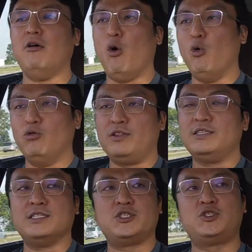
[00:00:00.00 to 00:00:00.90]
Oh,
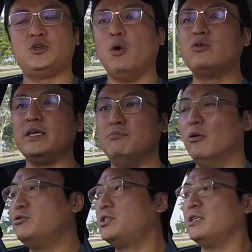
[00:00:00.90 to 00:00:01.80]
this is so
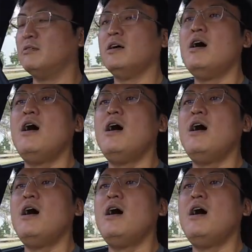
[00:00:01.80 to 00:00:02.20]
emotional.